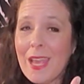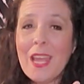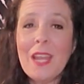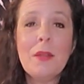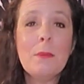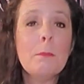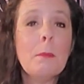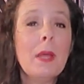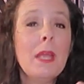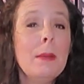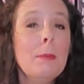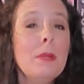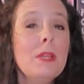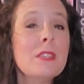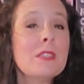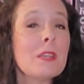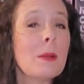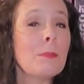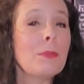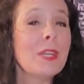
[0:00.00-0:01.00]
and maybe
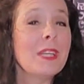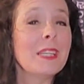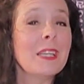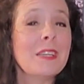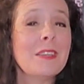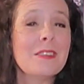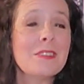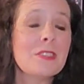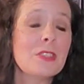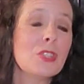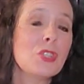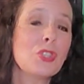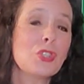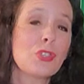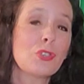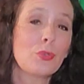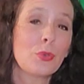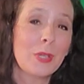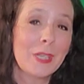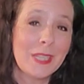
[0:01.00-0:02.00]
something that doesn't
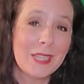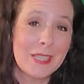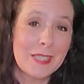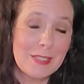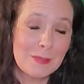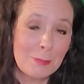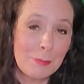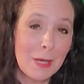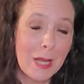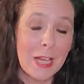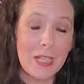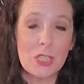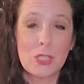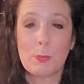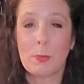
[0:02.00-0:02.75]
shrink as much.